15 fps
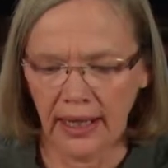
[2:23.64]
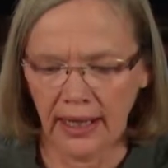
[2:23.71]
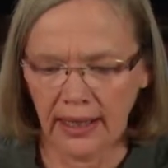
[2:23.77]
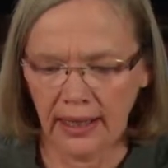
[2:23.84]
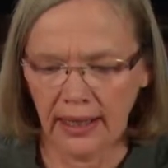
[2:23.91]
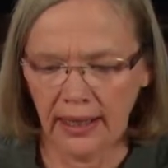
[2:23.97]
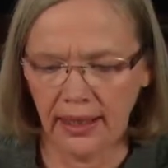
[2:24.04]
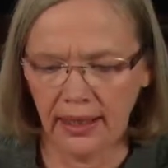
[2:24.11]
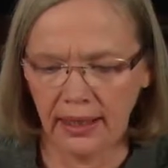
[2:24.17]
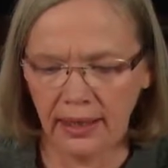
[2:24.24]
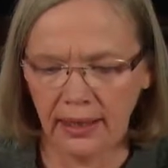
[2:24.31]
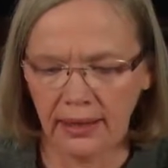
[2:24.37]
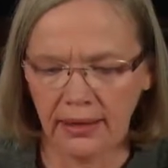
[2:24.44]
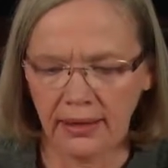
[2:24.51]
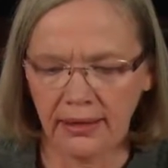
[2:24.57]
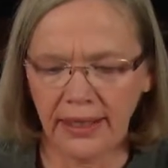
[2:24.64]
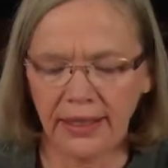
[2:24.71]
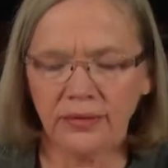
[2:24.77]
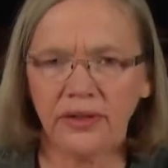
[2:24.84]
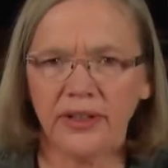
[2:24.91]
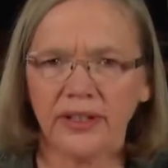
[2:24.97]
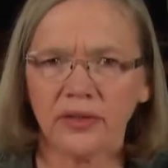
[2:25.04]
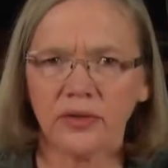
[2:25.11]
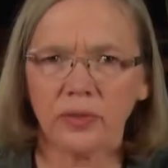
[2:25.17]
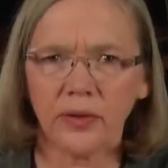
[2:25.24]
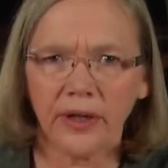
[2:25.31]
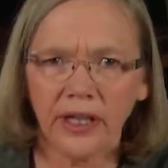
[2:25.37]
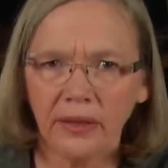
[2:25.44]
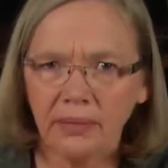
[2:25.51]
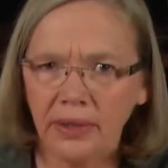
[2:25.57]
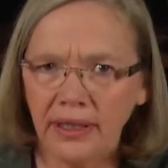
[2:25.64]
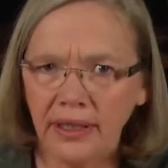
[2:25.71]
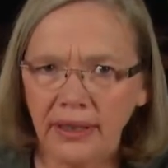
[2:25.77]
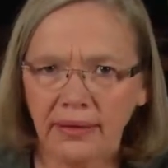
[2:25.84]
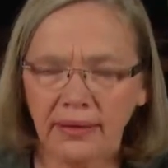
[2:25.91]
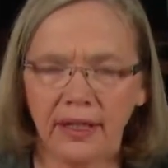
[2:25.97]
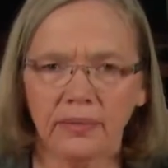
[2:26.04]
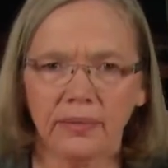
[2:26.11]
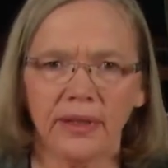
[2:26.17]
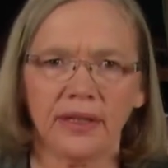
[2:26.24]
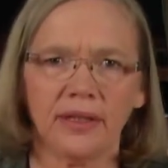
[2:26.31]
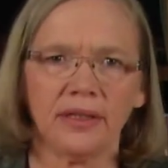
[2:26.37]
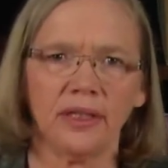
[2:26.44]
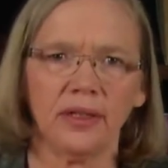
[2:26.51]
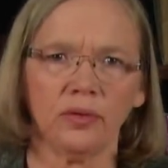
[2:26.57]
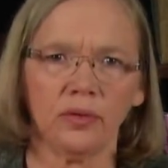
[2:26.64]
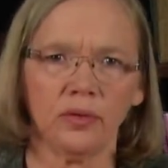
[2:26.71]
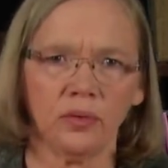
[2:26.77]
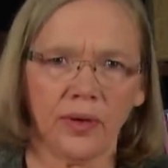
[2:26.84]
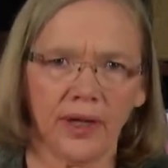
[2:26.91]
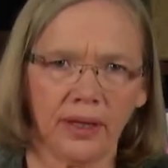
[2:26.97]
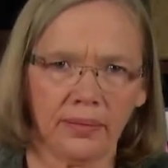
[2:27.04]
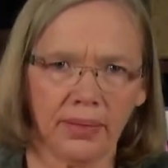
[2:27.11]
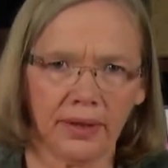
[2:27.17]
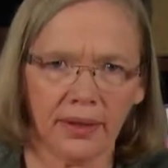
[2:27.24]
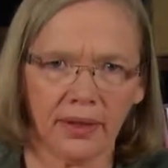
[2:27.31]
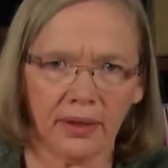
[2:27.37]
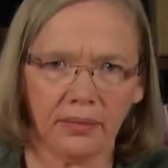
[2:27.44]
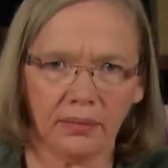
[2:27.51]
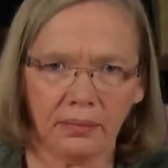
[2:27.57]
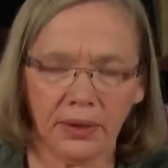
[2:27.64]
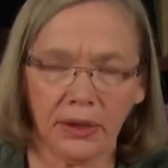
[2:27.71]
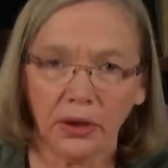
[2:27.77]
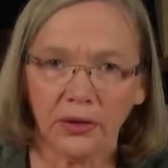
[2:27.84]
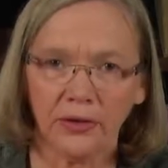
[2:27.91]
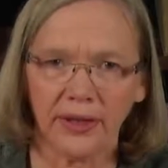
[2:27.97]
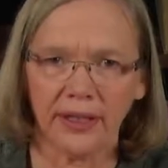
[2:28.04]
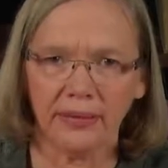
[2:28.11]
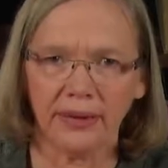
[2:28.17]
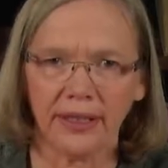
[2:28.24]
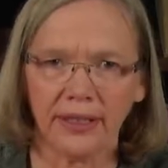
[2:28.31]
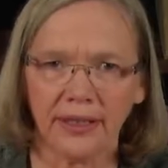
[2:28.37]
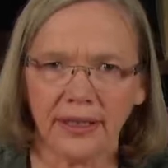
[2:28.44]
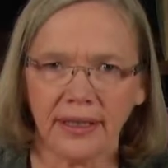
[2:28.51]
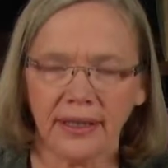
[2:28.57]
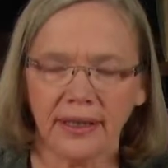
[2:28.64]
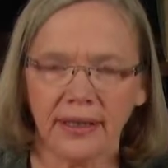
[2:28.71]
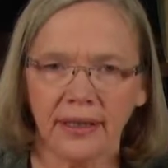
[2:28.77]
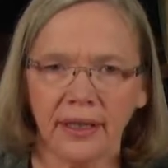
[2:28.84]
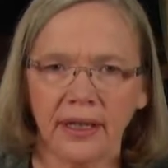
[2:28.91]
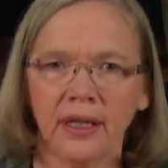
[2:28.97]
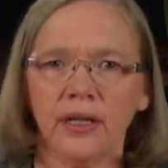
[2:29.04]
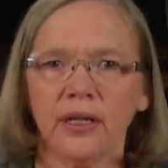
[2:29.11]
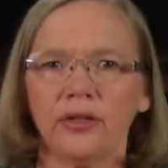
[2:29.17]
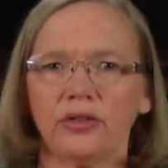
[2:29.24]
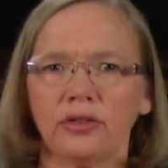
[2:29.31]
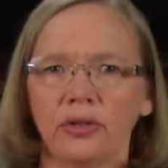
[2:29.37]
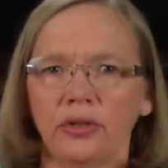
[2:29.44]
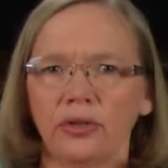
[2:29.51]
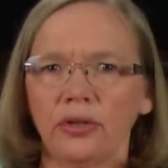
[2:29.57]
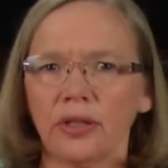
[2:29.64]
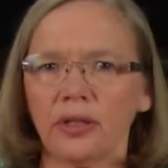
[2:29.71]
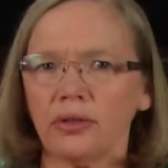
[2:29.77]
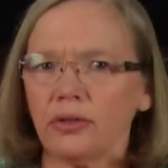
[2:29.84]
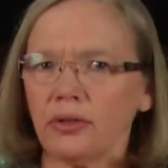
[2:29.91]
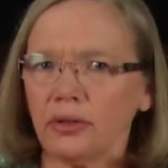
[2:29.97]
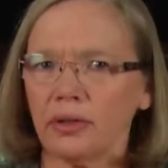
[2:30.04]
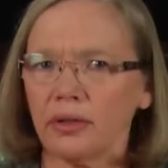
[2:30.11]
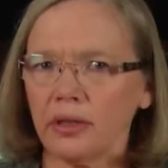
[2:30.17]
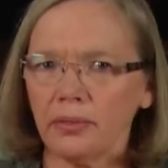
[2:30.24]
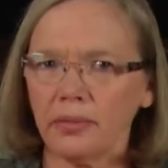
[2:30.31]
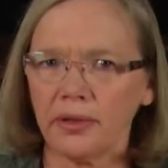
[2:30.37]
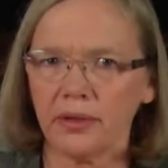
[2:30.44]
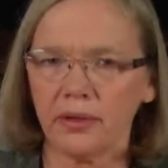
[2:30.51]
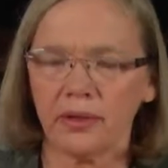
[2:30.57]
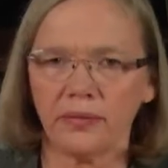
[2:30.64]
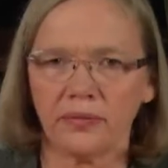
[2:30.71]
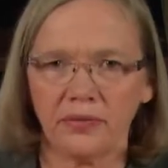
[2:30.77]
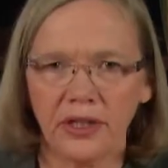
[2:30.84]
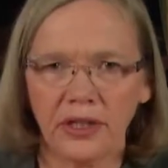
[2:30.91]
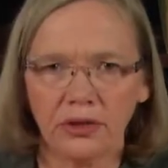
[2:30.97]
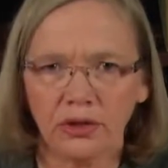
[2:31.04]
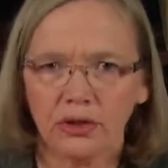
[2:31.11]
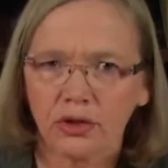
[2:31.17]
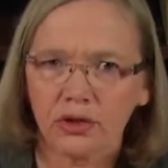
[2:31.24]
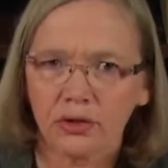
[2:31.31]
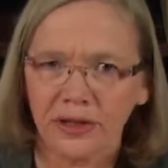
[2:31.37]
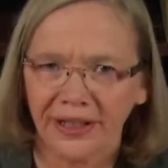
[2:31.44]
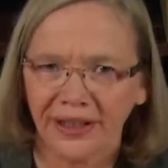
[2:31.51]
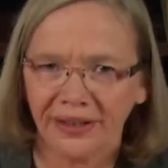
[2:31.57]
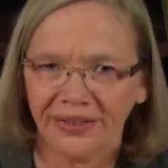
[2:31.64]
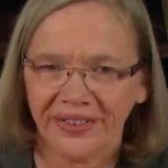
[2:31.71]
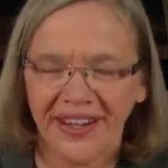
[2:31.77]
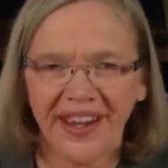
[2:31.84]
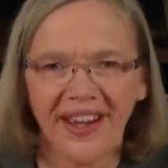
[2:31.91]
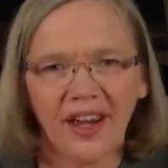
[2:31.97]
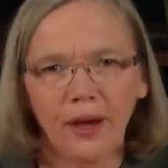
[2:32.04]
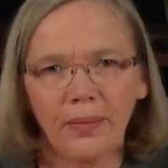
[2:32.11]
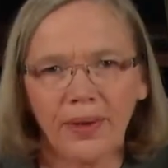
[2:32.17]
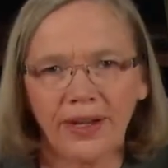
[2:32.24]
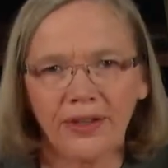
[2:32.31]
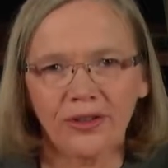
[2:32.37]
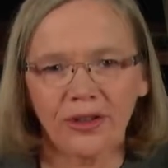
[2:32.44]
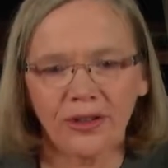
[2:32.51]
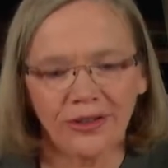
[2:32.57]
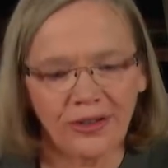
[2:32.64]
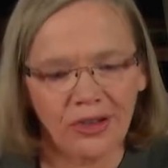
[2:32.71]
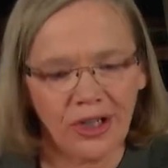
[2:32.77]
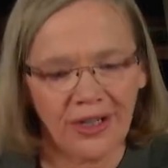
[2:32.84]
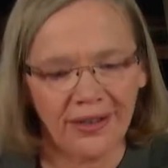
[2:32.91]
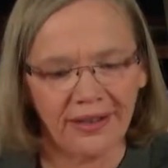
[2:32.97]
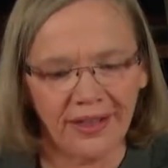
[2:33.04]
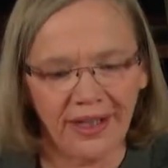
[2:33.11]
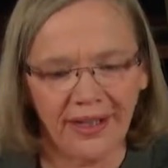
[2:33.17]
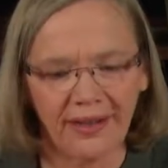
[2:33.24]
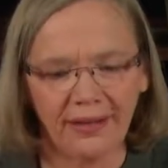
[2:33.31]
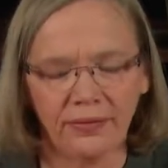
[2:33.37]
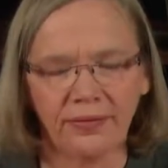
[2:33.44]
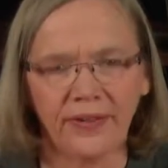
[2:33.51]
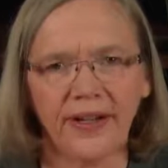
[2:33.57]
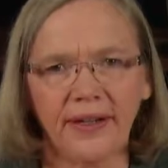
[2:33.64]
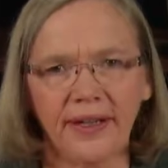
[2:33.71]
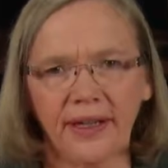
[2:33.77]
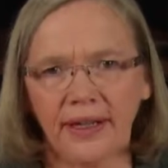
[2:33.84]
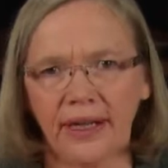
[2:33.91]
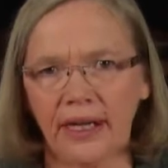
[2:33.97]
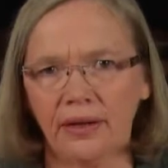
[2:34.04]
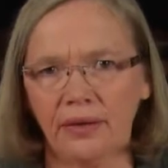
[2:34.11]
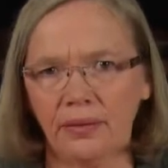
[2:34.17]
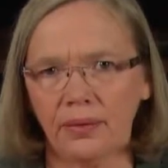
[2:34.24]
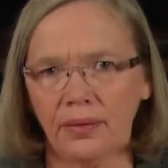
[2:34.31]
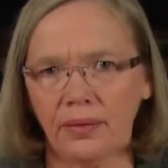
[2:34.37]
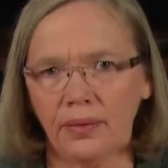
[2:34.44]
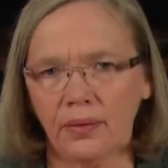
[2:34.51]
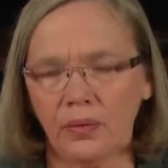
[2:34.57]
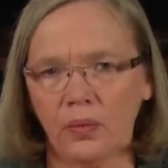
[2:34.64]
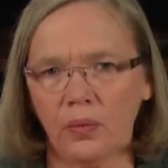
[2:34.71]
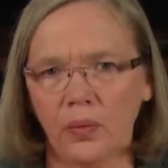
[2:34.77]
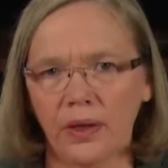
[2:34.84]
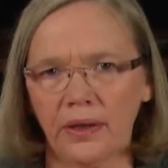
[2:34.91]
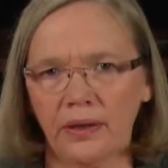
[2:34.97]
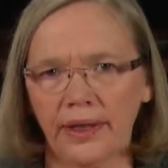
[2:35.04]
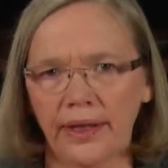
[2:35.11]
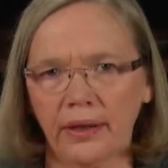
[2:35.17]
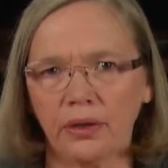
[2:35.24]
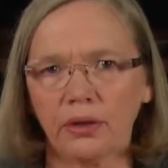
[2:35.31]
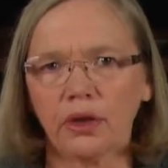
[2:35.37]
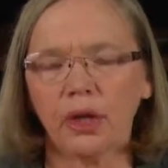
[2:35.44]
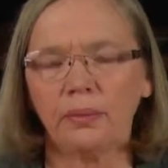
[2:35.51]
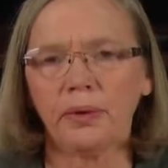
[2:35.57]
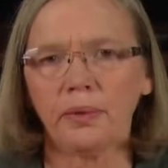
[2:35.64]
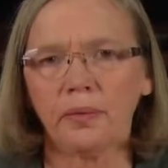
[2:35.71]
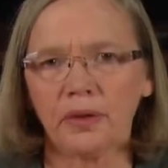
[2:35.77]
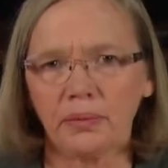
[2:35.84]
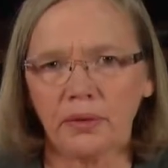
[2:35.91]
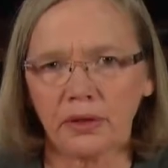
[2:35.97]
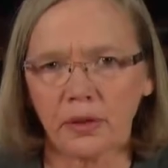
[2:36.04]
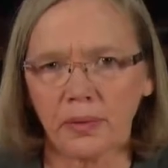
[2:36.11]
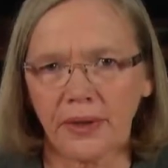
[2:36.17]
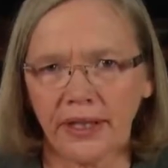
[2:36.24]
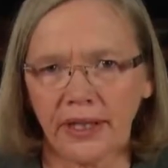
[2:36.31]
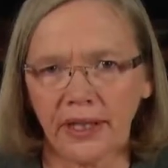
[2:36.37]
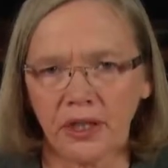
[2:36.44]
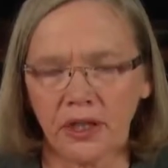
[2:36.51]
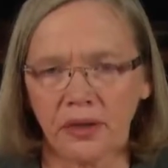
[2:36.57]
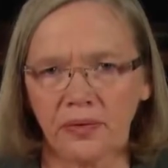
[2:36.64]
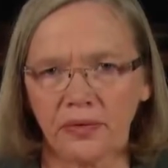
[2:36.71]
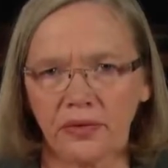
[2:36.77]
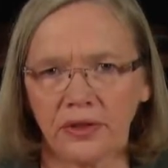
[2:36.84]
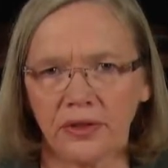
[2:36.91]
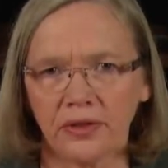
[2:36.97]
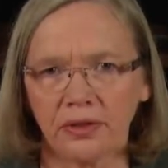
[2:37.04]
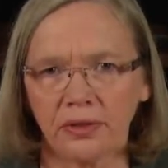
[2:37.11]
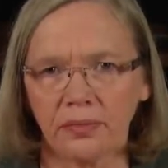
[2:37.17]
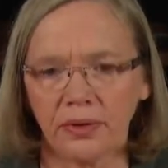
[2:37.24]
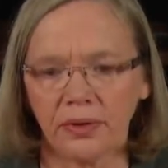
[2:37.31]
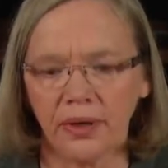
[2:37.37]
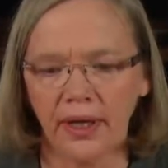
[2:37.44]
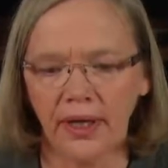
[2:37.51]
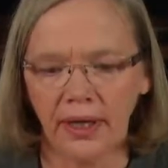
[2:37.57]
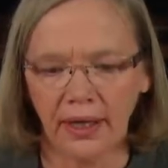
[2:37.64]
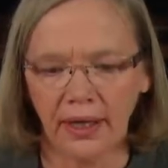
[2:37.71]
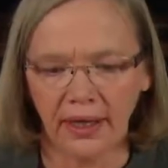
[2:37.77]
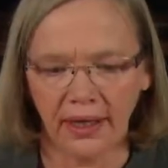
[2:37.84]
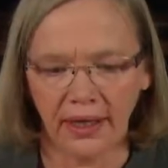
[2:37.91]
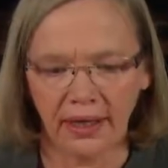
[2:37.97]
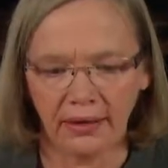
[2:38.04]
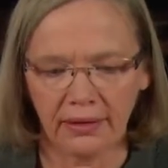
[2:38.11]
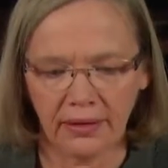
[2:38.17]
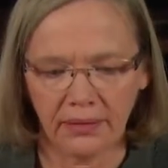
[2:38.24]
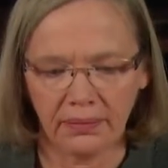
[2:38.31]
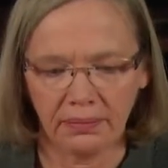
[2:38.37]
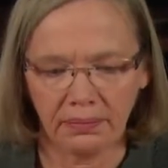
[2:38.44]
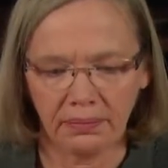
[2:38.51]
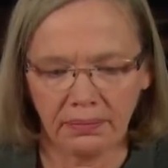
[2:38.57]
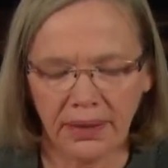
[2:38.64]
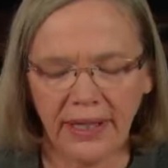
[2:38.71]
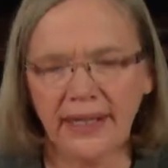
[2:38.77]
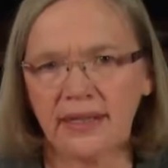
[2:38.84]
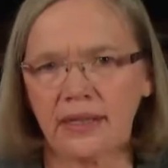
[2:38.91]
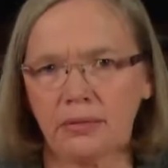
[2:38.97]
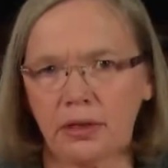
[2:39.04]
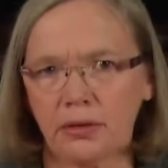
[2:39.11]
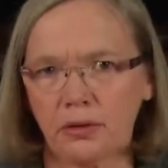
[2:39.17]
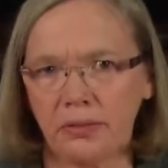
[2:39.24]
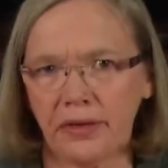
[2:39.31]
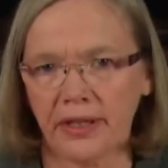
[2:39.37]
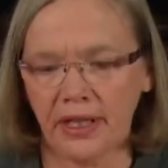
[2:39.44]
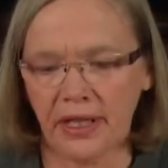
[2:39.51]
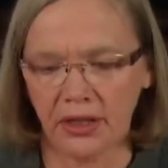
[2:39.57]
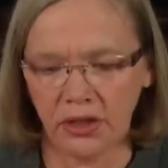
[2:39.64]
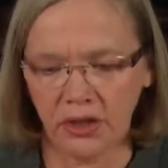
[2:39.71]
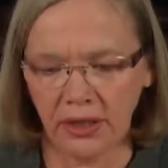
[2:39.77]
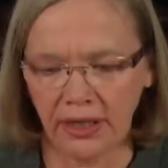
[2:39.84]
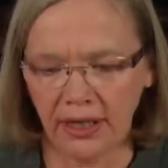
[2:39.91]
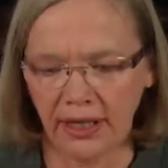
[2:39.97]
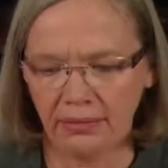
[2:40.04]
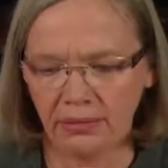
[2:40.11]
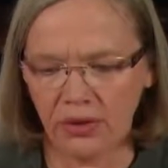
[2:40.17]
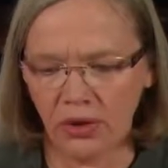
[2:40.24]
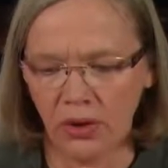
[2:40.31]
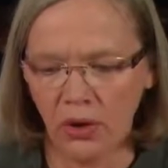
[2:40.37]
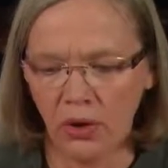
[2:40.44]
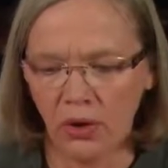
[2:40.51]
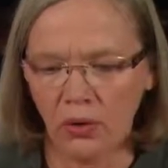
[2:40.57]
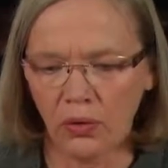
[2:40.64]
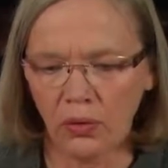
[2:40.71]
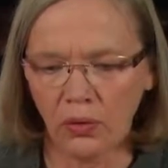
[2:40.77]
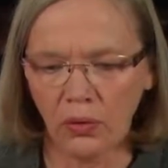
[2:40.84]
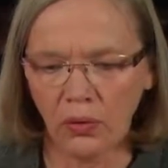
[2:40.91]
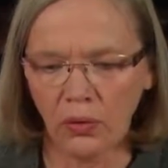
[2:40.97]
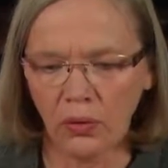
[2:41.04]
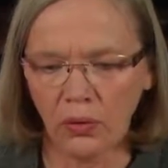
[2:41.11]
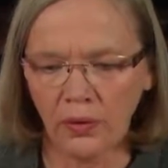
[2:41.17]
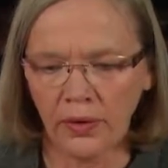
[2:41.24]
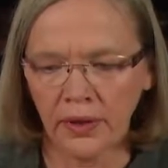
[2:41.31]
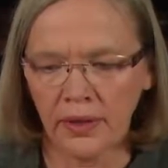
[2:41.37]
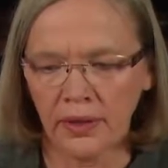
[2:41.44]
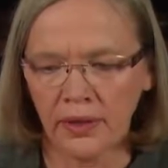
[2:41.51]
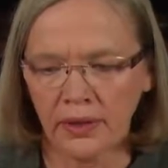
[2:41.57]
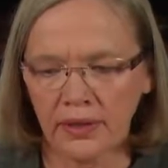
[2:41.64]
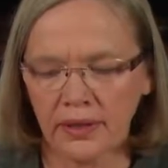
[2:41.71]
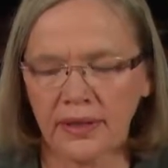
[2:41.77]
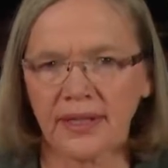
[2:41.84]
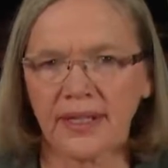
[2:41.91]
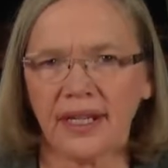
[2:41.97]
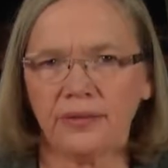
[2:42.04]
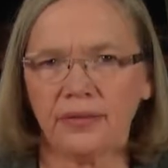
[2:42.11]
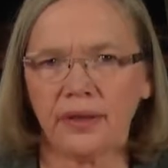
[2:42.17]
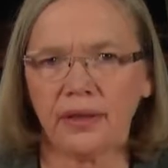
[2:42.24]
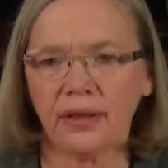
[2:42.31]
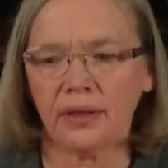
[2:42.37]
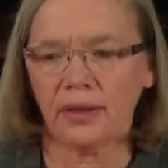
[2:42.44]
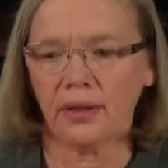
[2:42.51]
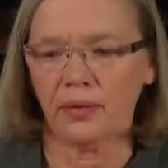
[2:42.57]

a level that is way beneath their ability or way beyond their ability. So you can do a little bit of research yourself about your own child and find out how well they are coping with multiplication, for example, and play some multiplication games, or discover